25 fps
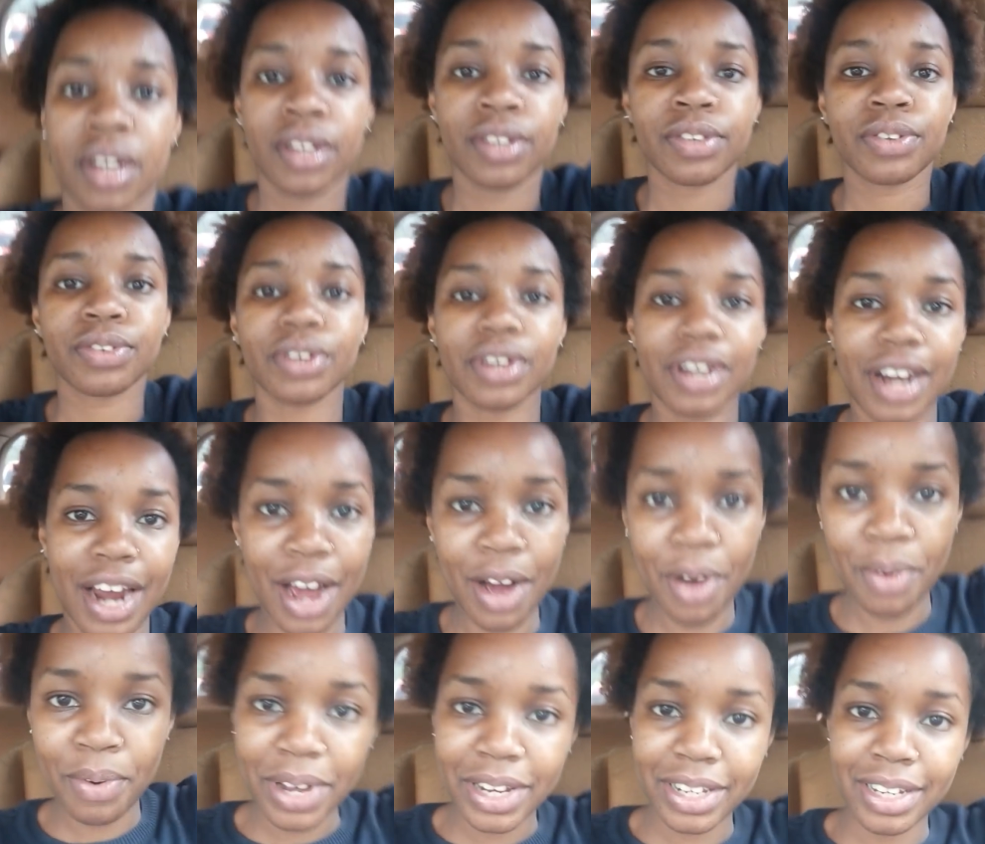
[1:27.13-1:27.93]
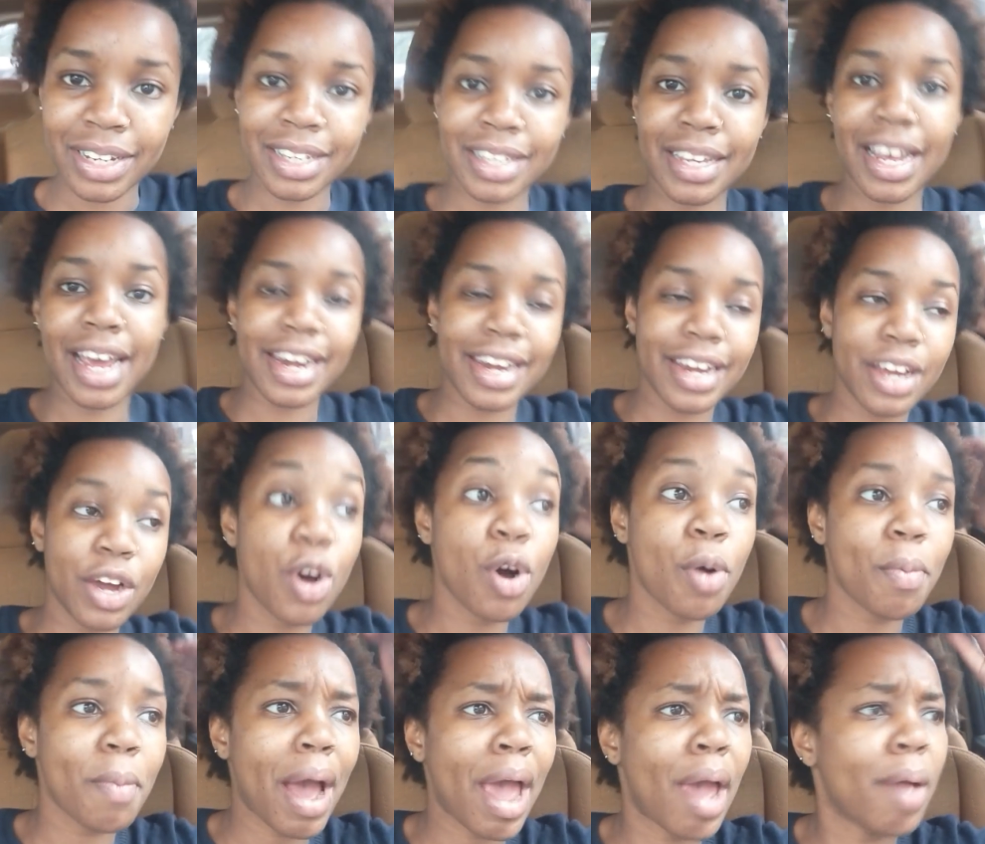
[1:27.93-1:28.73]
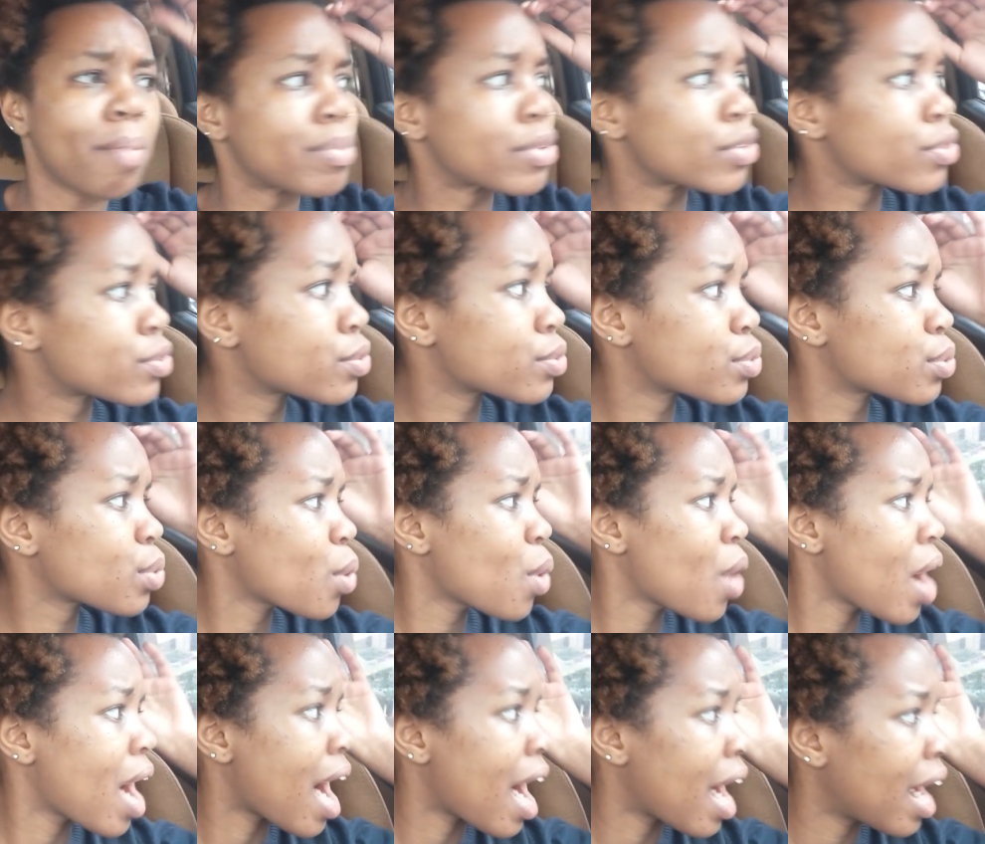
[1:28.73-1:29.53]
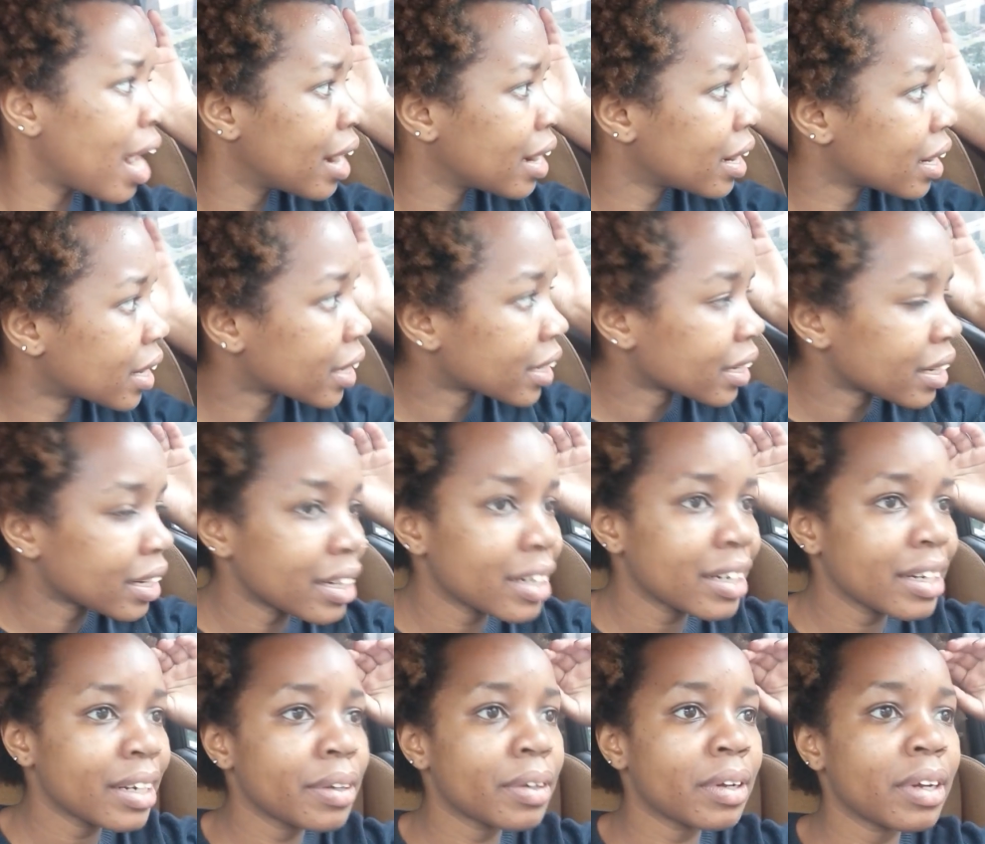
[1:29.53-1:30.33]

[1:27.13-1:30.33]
So now we're just heading home. I'm so hungry.